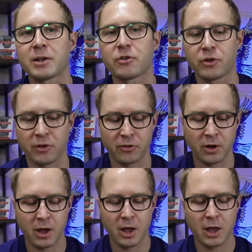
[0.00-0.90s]
It's just
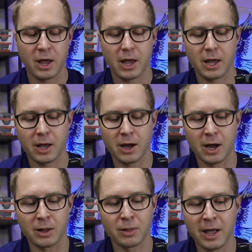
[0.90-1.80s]

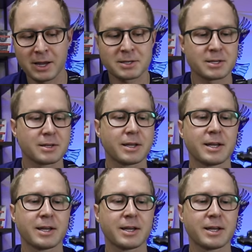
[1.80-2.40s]
uh, light,